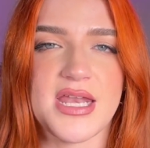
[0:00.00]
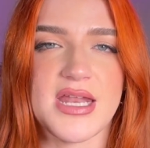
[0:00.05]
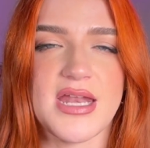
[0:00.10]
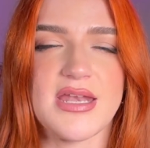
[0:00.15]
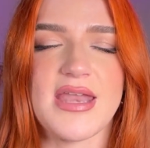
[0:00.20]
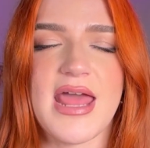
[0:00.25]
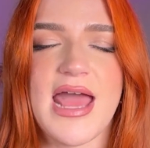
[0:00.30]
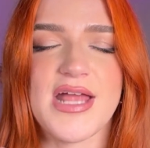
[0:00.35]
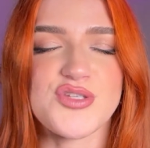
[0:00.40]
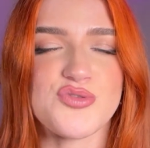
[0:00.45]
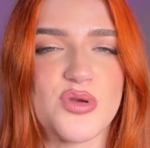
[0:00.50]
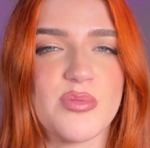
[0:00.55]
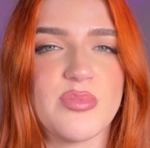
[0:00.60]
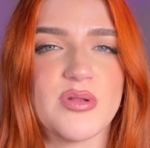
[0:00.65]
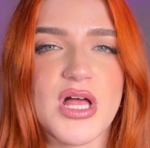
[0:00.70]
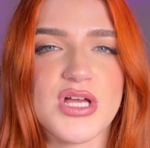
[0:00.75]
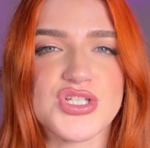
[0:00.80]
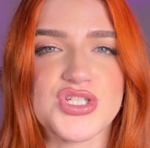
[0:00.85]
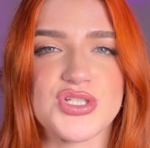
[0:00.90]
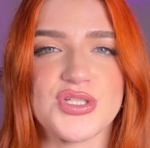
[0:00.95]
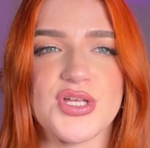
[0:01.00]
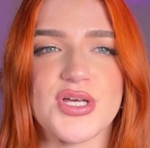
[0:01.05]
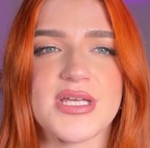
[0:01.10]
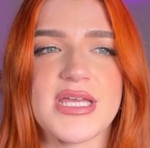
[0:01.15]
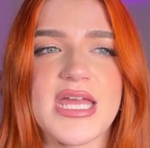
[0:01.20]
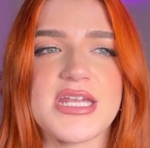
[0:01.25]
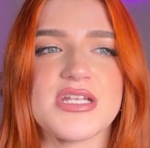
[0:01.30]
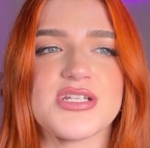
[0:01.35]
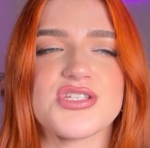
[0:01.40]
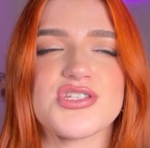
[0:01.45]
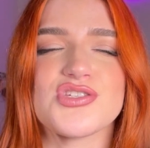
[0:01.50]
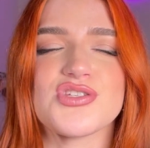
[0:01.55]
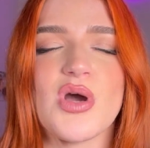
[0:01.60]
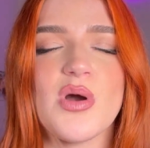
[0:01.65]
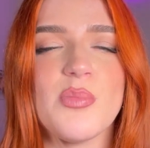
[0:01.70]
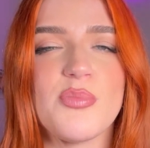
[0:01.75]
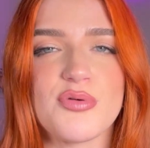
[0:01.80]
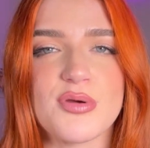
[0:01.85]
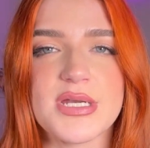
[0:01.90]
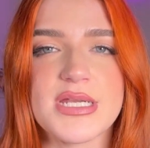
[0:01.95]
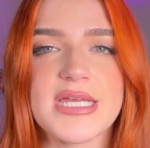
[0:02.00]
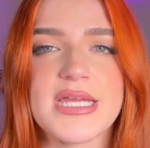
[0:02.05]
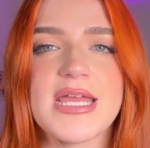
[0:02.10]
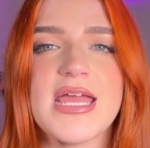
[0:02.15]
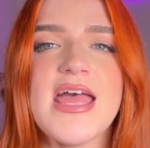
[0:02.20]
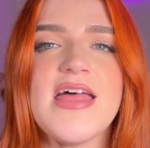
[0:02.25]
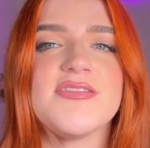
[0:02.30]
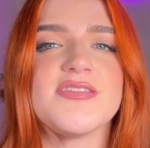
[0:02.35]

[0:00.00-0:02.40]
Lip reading: a natural blush look, and it's so pretty.